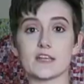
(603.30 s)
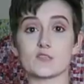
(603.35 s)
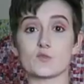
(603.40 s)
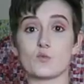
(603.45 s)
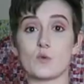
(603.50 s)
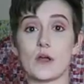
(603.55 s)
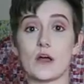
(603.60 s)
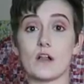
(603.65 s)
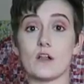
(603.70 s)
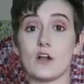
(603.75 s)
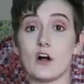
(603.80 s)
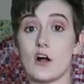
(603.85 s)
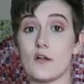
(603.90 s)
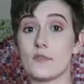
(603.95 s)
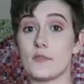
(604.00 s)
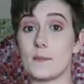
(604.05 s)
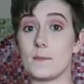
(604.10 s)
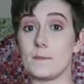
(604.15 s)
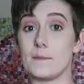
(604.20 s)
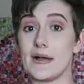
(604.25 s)
as well
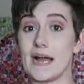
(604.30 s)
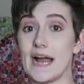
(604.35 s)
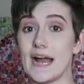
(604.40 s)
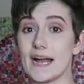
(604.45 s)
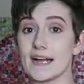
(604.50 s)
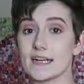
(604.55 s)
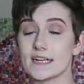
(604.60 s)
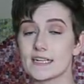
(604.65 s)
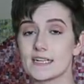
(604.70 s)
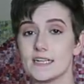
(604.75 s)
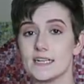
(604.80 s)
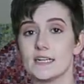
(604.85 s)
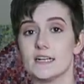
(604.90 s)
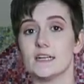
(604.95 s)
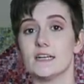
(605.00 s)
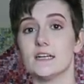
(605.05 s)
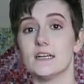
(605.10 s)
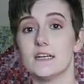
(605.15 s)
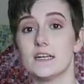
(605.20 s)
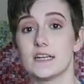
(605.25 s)
on the back,
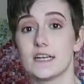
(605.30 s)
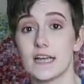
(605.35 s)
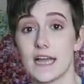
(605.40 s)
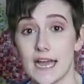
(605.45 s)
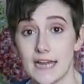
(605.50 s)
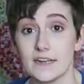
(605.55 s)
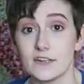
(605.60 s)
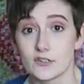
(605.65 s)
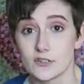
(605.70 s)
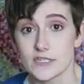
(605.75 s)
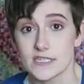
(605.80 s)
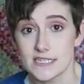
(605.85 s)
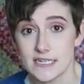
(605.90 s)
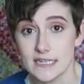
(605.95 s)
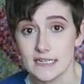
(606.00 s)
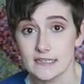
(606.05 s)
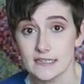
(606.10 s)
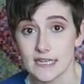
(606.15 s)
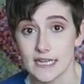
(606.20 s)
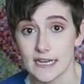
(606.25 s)
and you'll
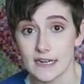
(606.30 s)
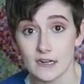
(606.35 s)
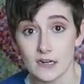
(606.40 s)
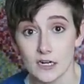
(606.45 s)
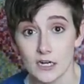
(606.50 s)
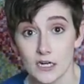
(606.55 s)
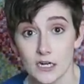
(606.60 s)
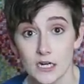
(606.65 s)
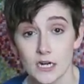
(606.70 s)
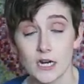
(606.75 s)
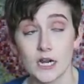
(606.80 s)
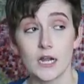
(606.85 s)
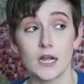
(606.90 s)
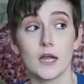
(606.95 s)
see later,